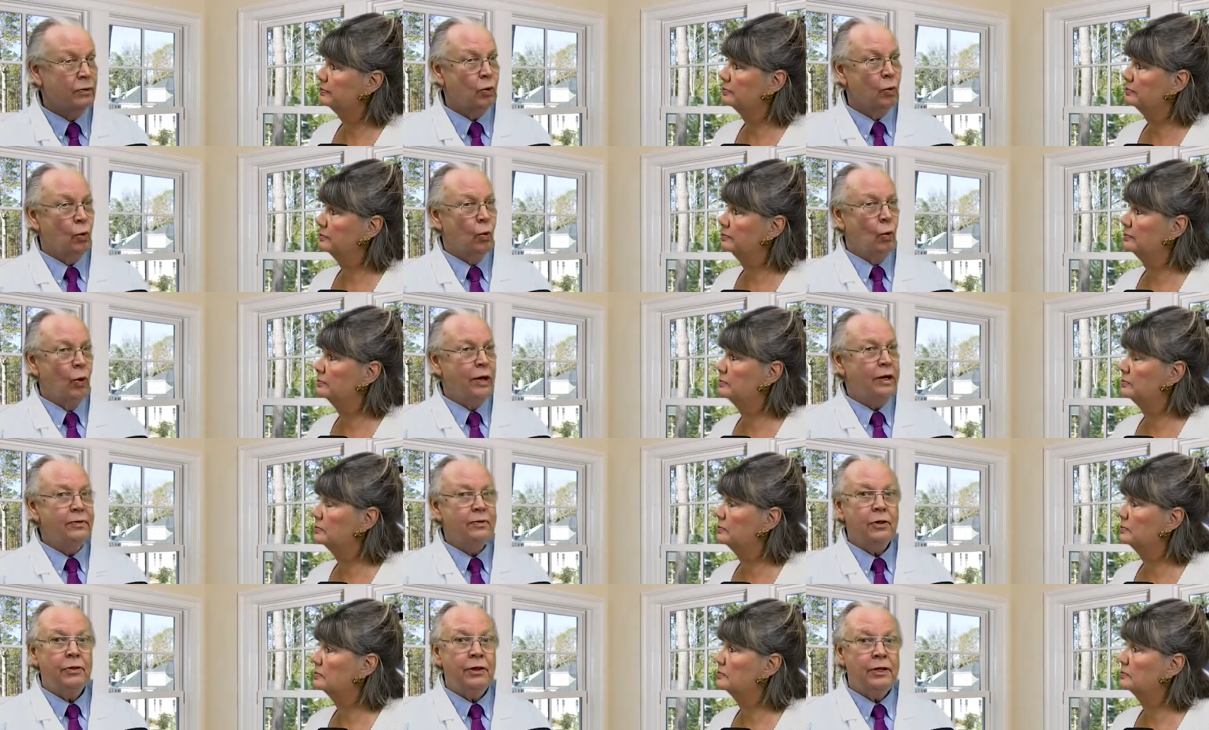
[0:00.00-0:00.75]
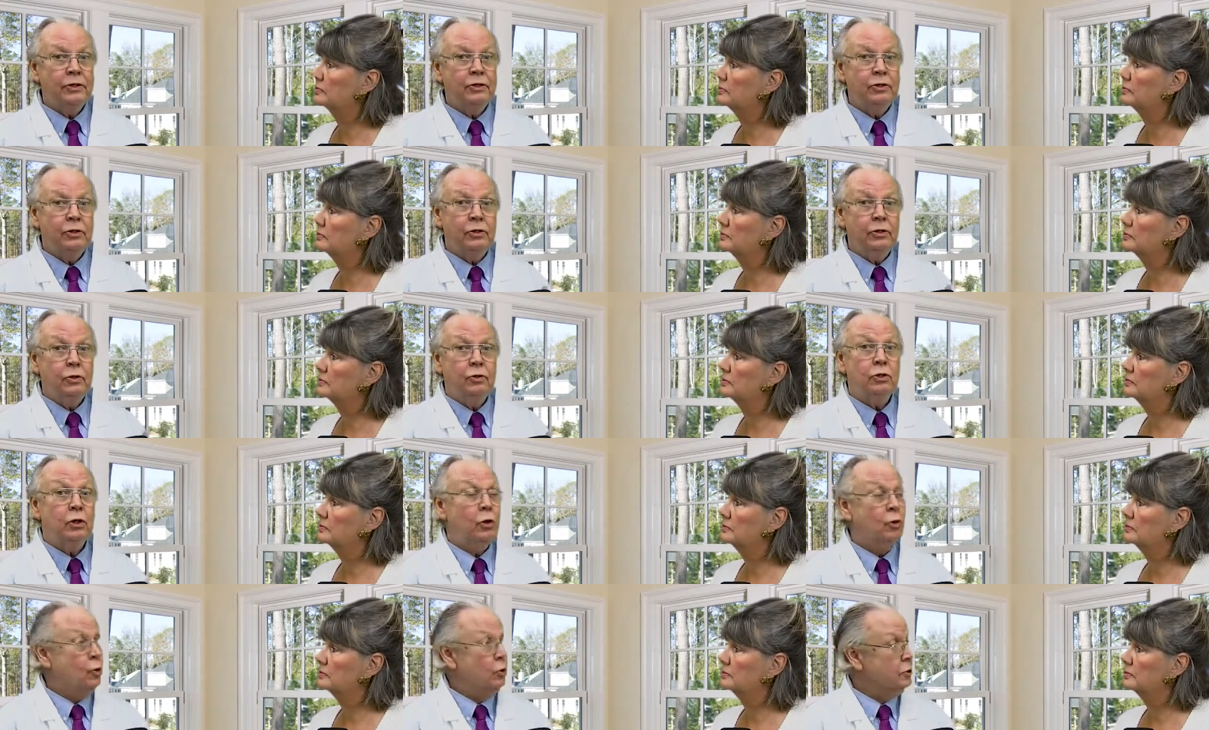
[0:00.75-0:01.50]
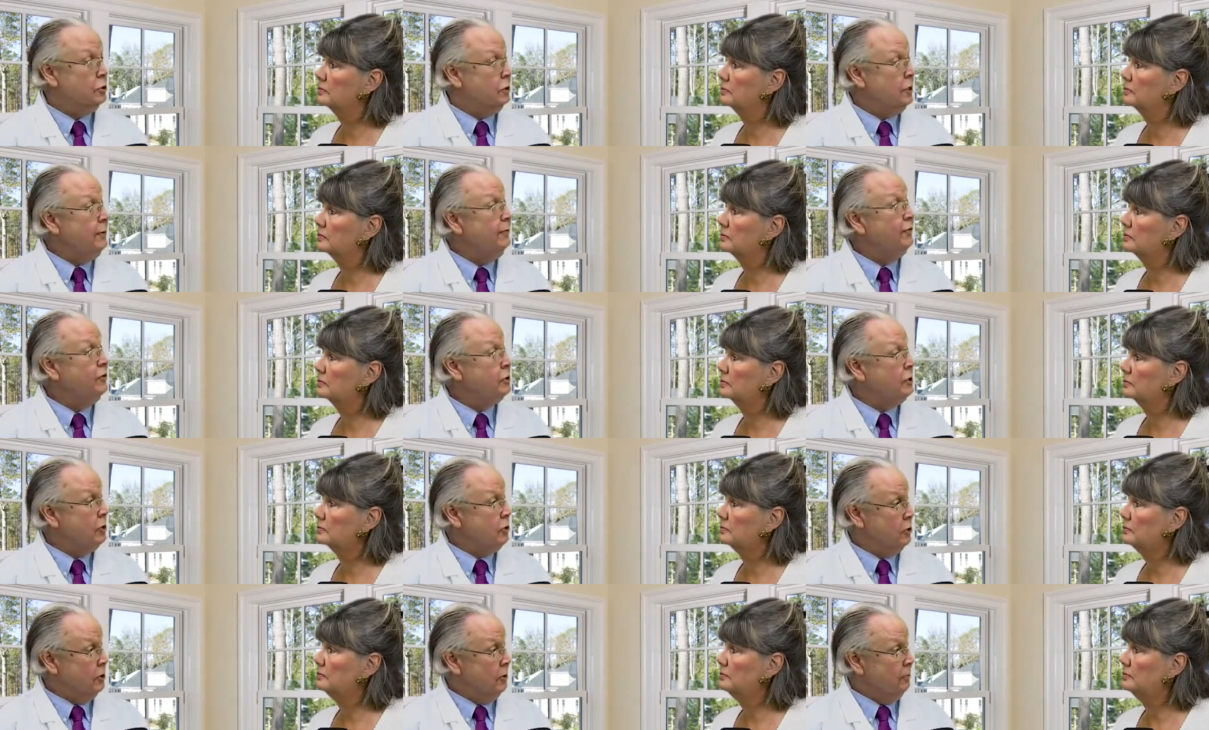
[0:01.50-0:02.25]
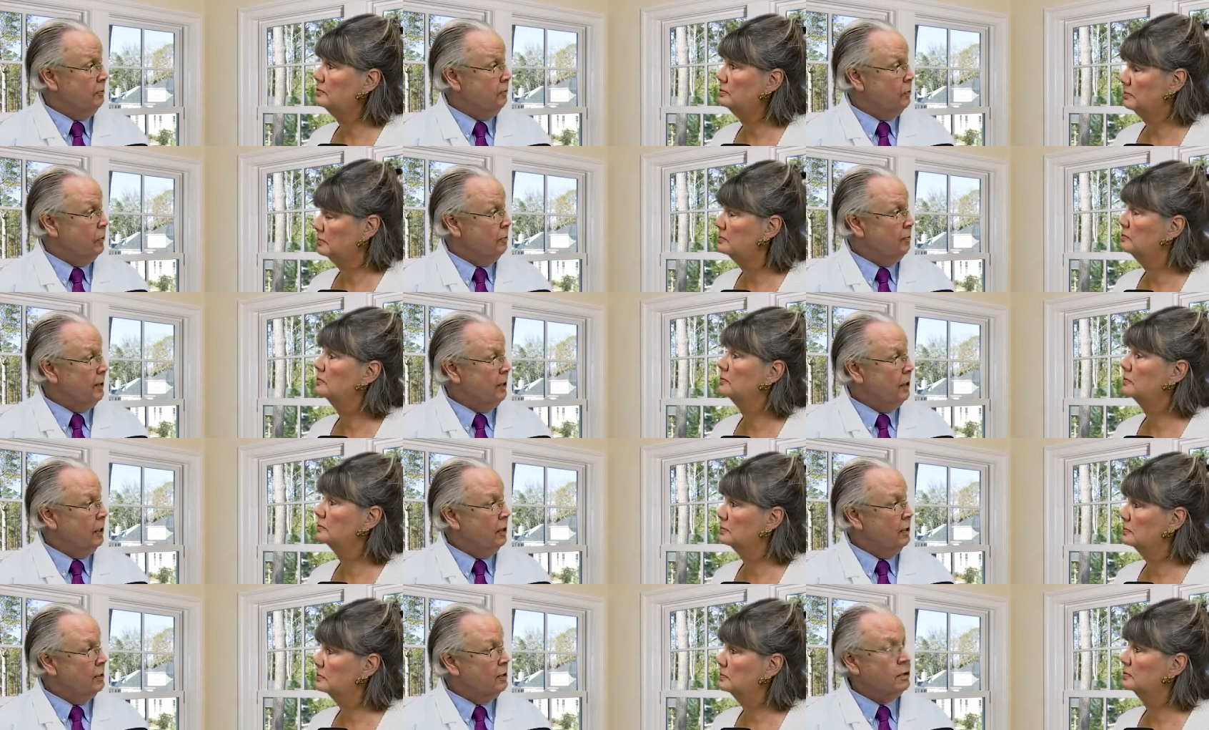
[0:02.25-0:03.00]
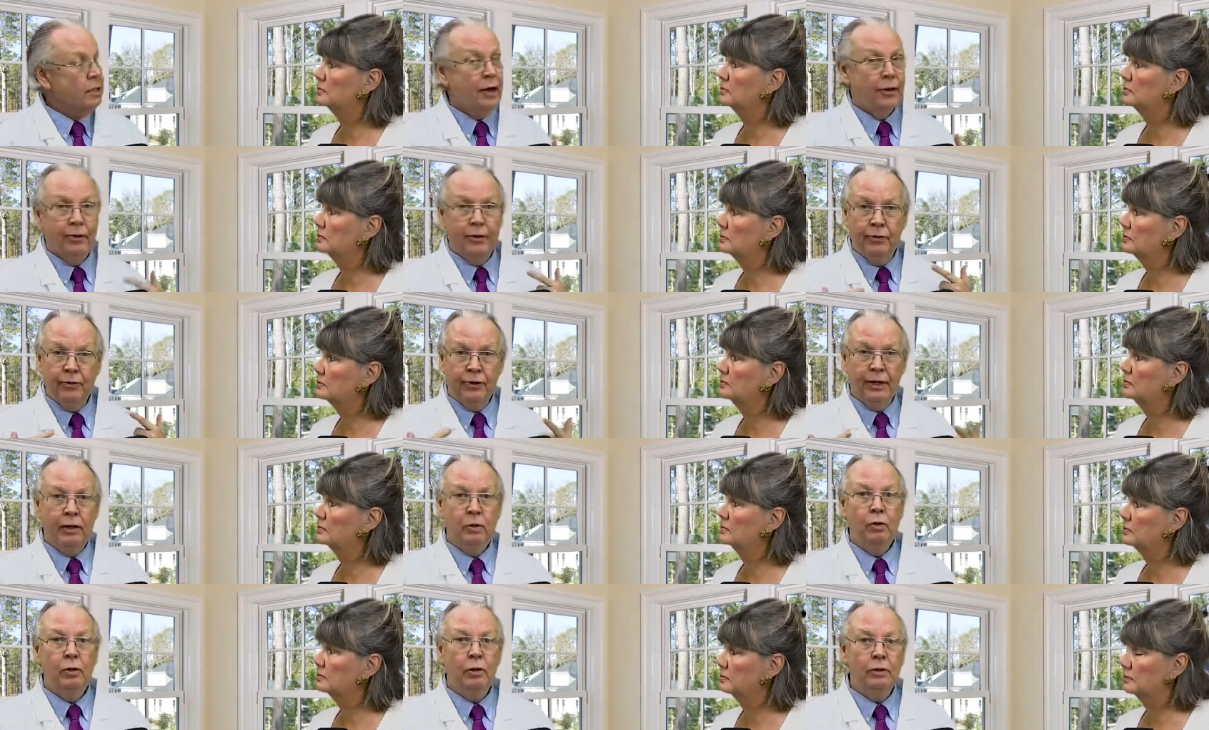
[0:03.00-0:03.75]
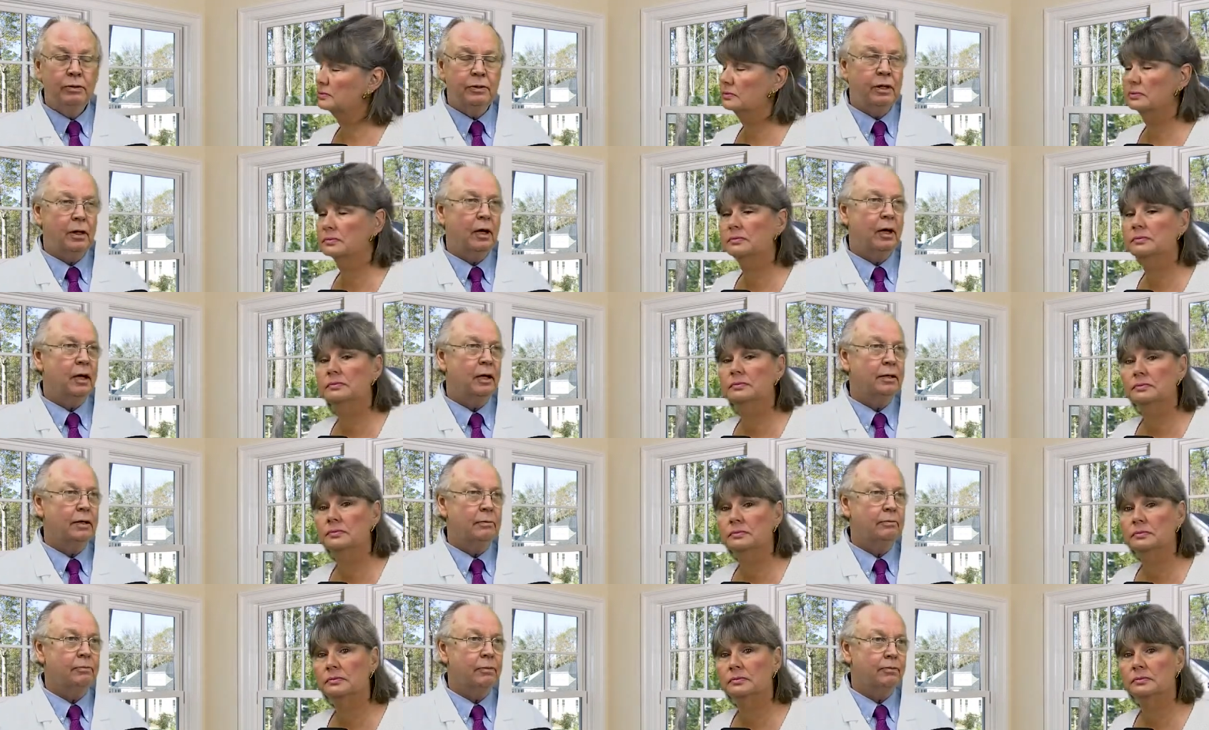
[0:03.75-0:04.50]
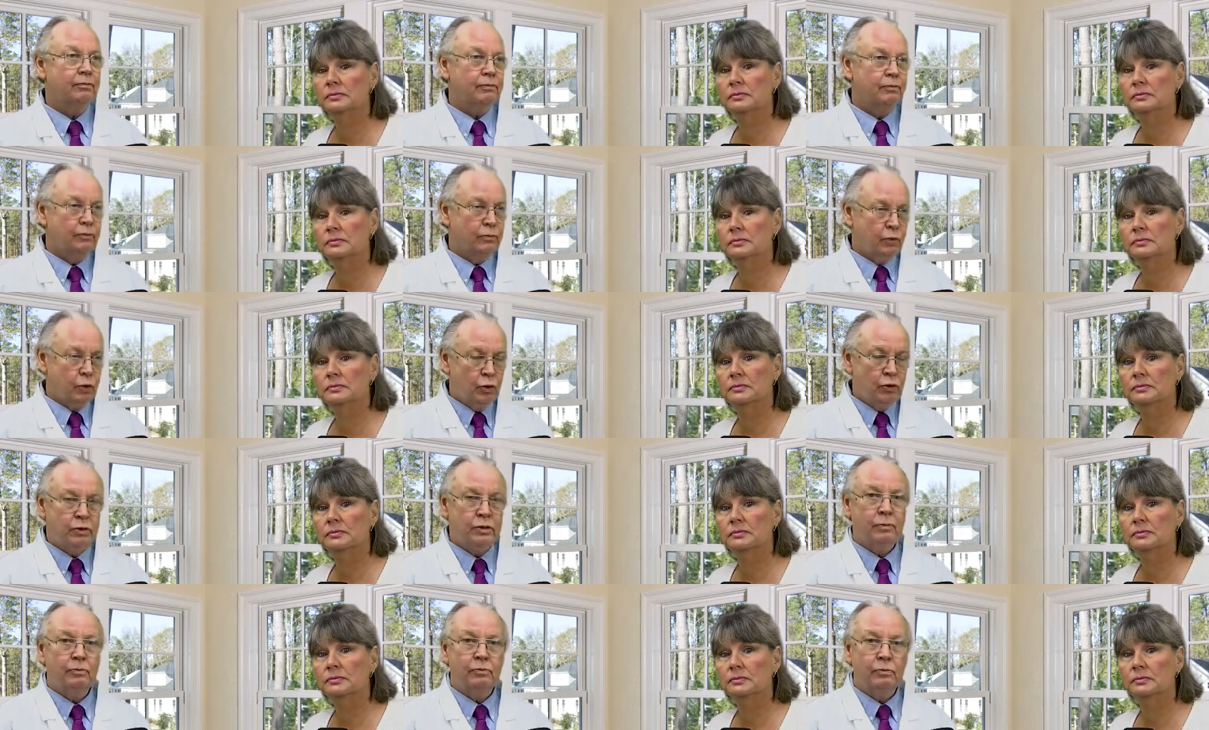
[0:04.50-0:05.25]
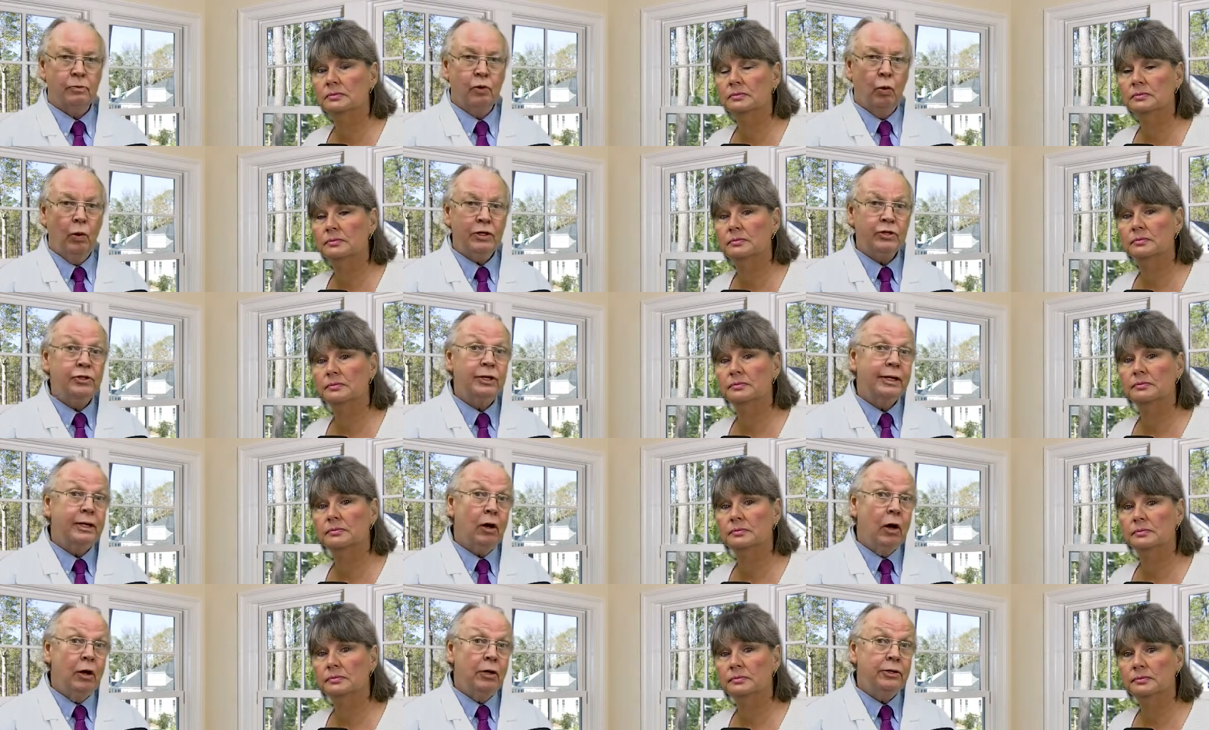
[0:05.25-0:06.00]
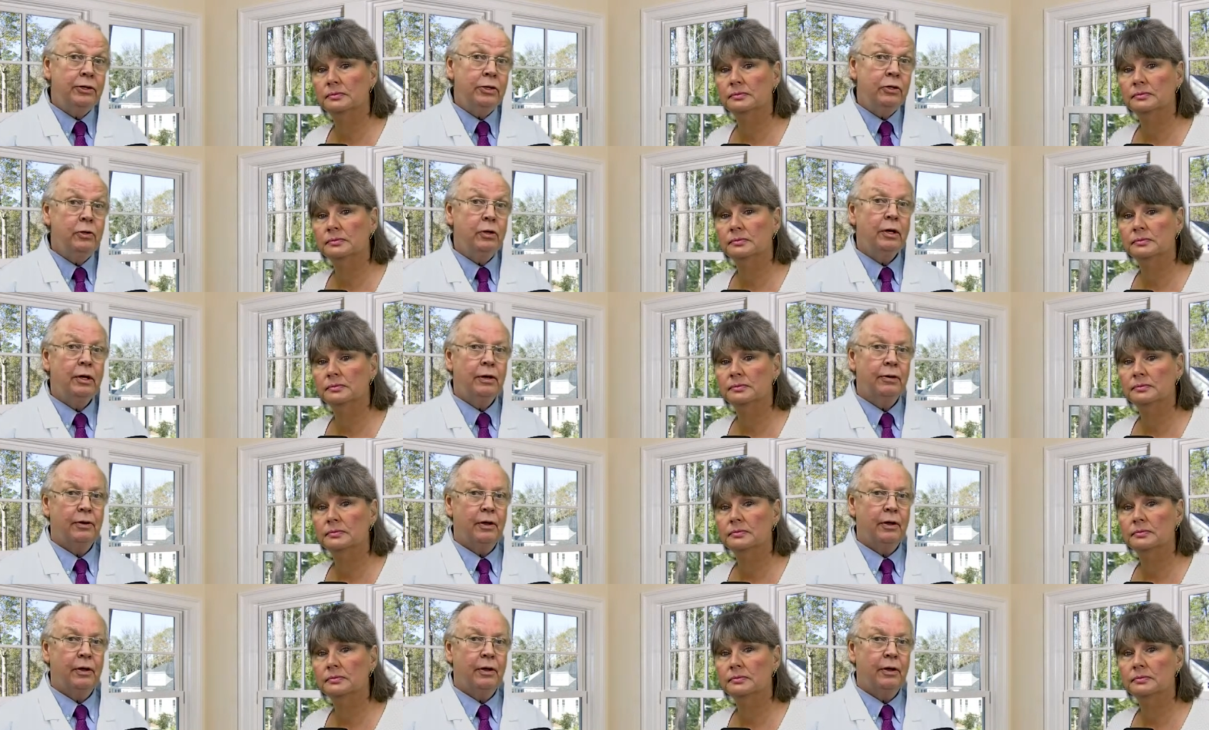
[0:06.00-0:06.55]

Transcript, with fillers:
Speaker 1: one of the things you can do is go to a sleep physician because they will uh, do some questioning on you.